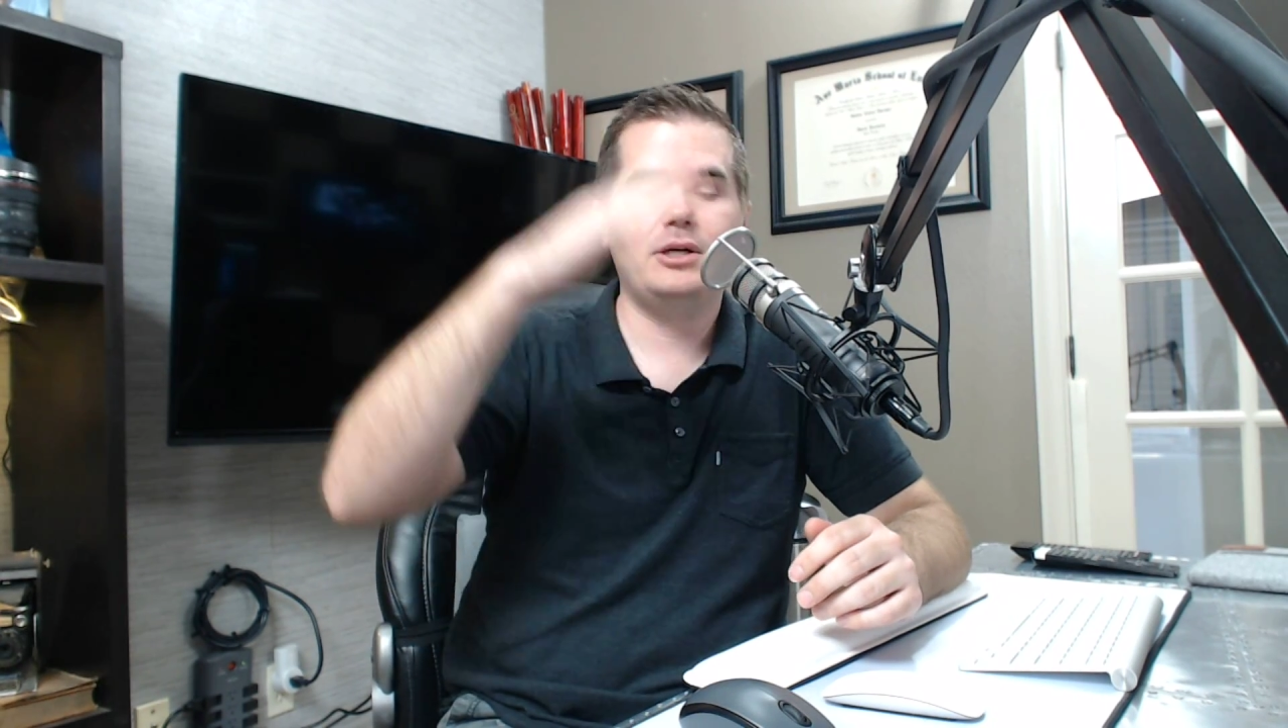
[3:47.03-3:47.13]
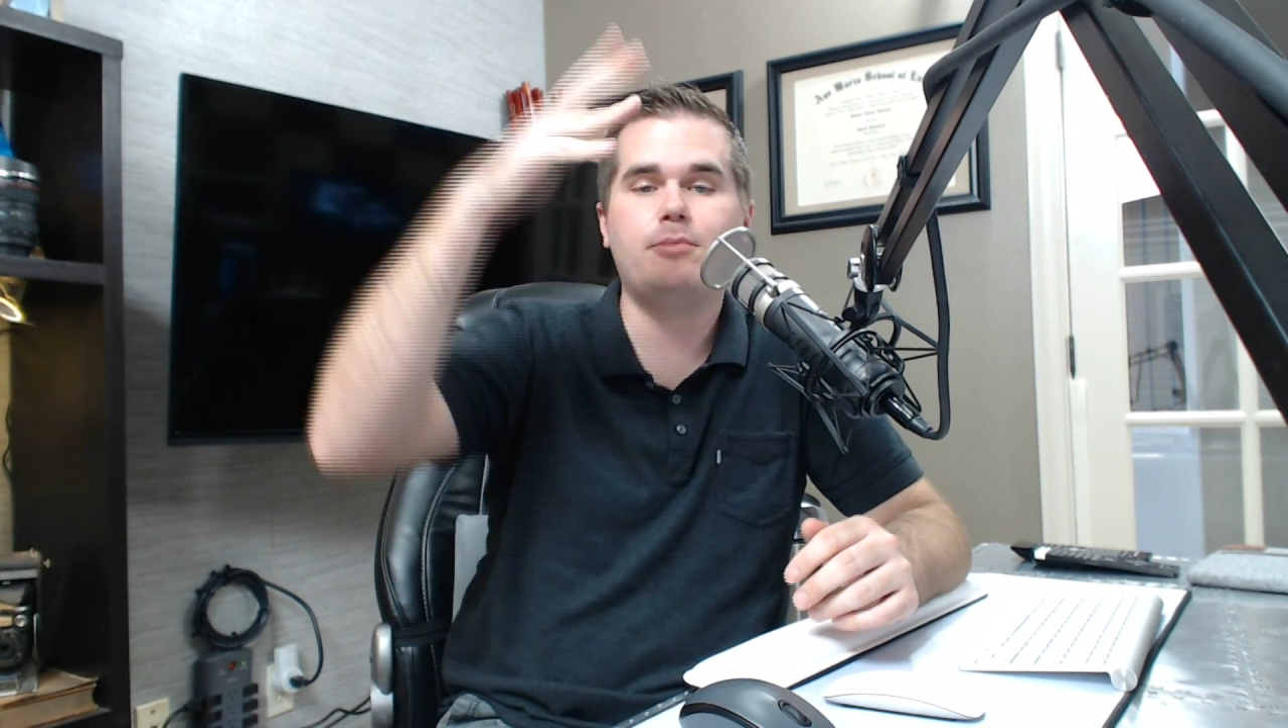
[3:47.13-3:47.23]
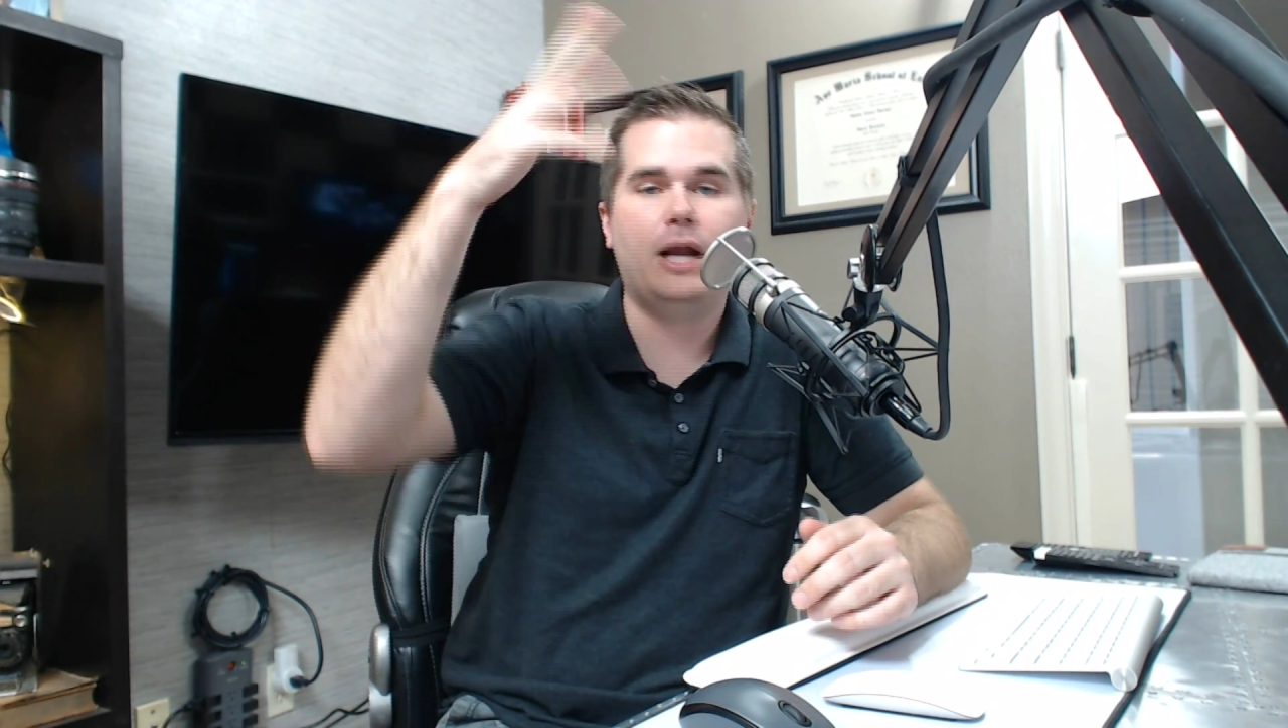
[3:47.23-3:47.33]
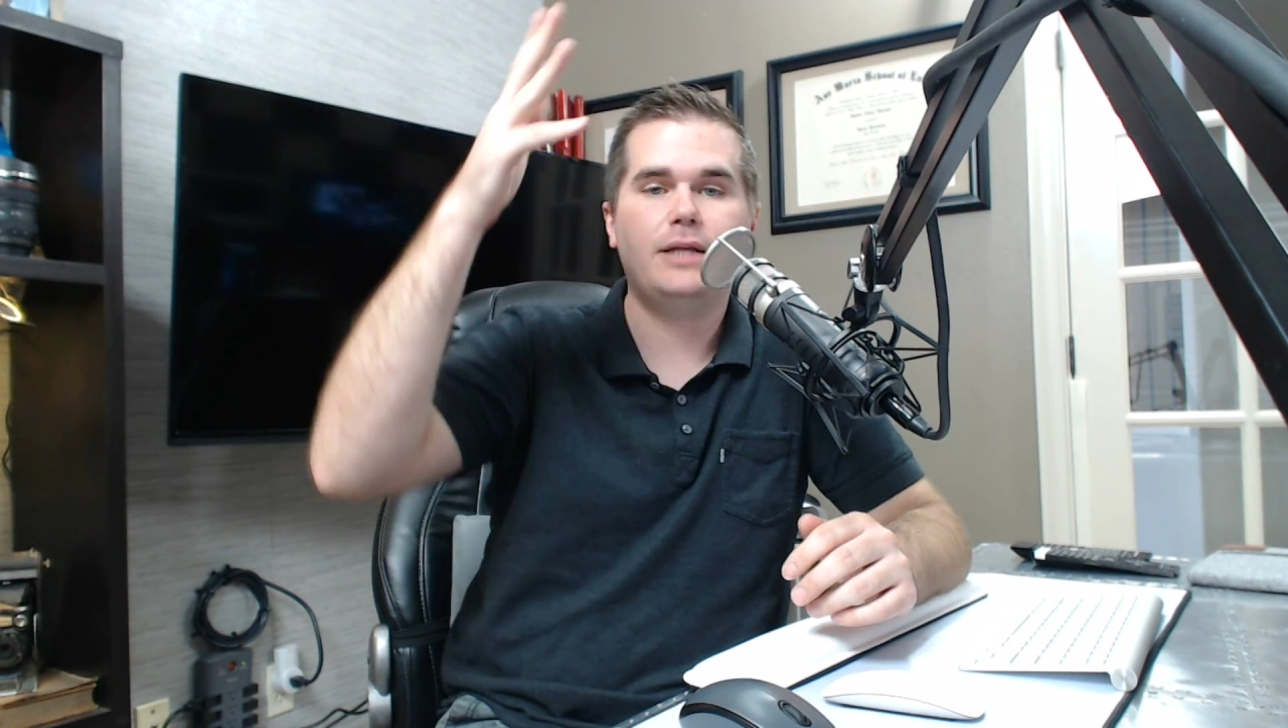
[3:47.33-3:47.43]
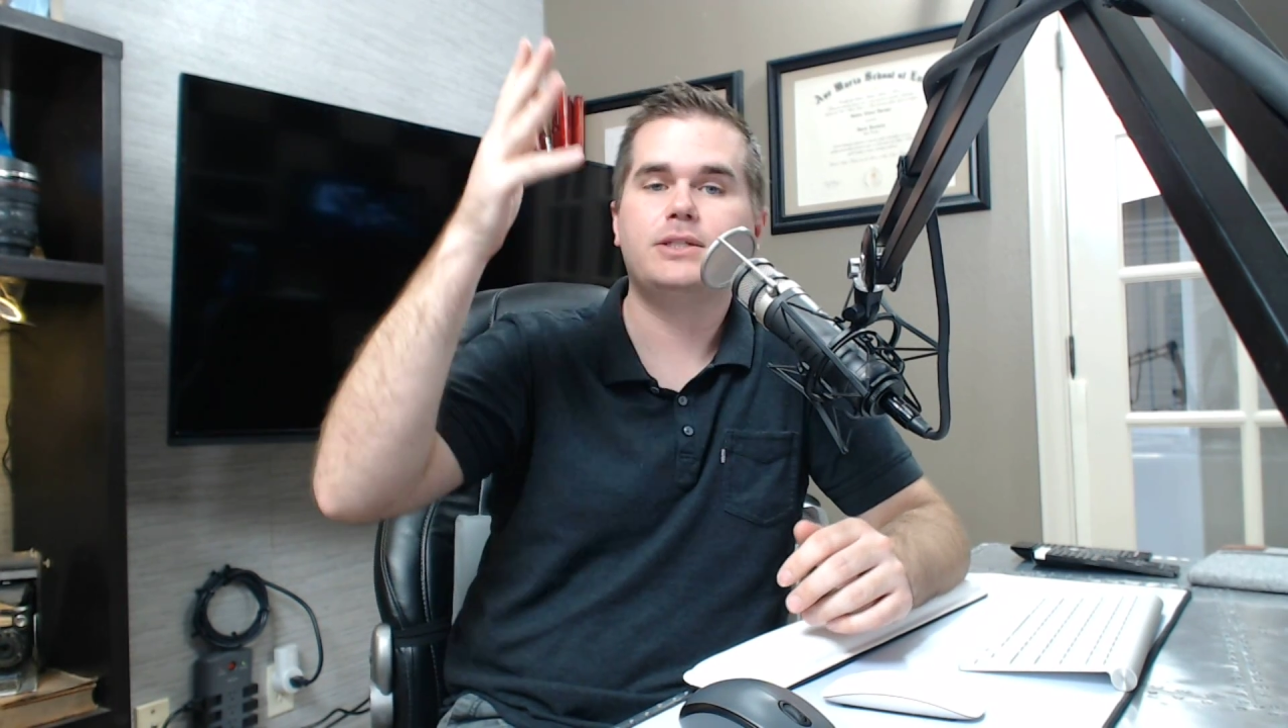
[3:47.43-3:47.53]

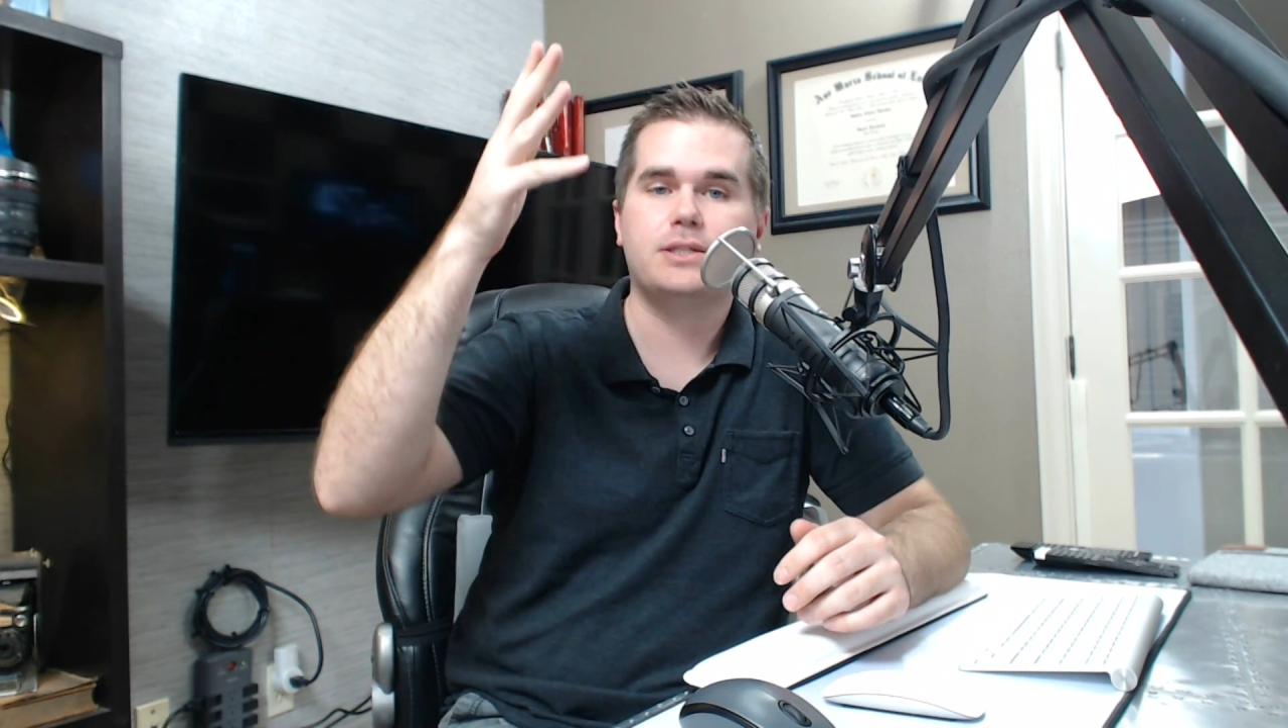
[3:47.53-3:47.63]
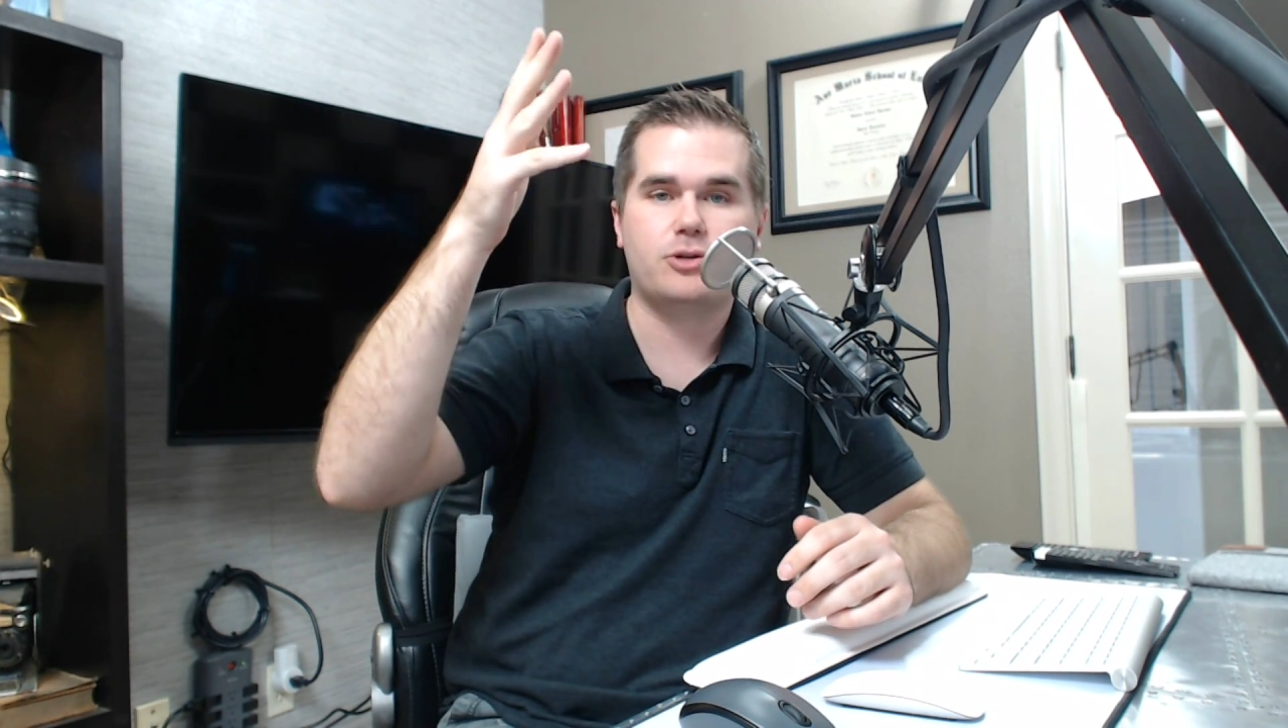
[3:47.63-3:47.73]
branches